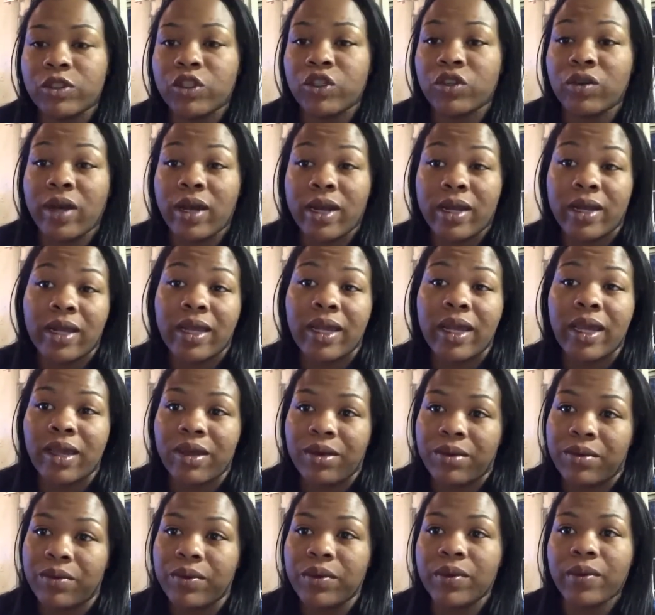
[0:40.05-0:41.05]
trying to
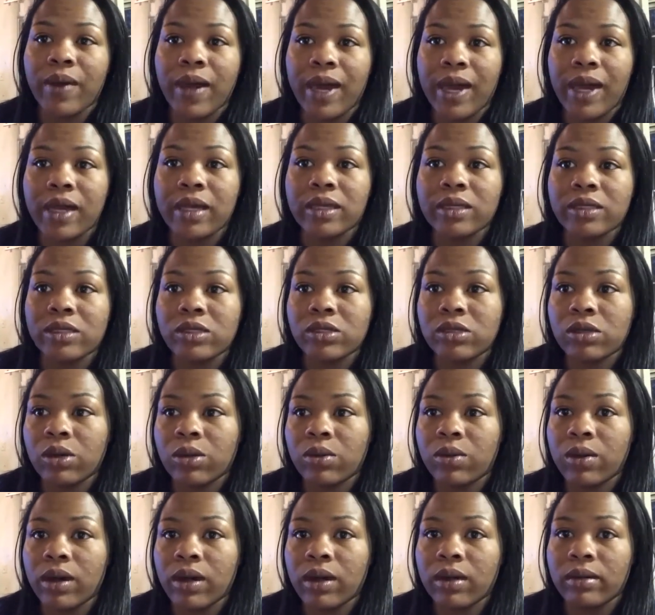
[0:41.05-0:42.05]
heal, you guys.
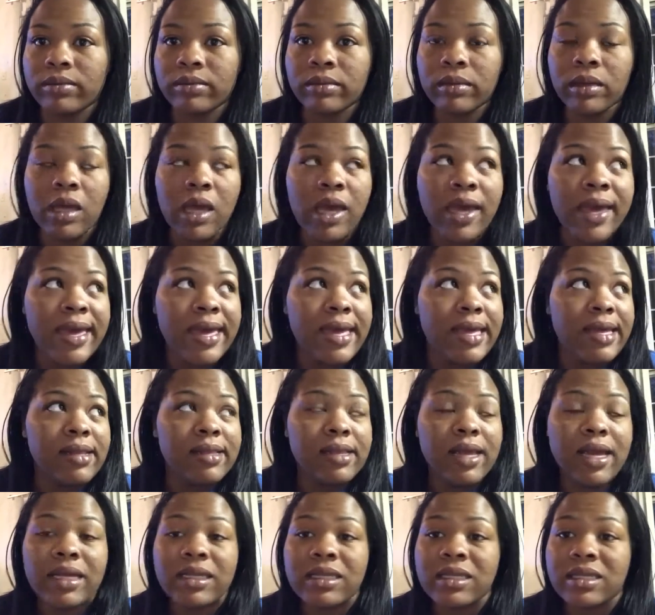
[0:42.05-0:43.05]
So
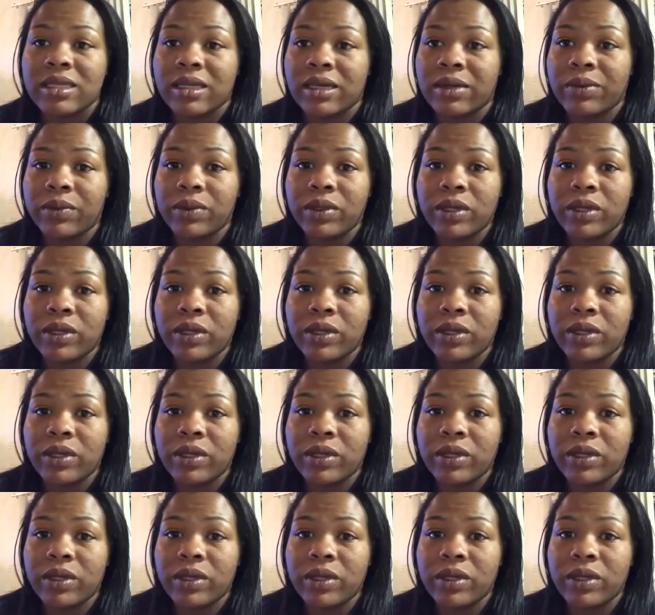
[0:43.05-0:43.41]
that's it.